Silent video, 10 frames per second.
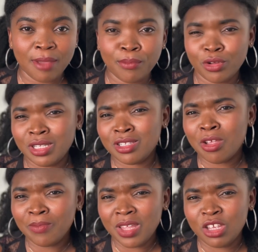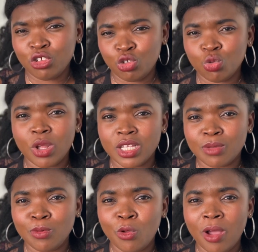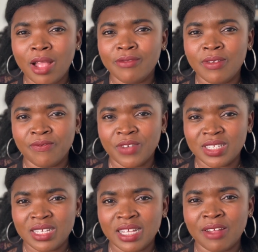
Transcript: but it's something you should explore and investigate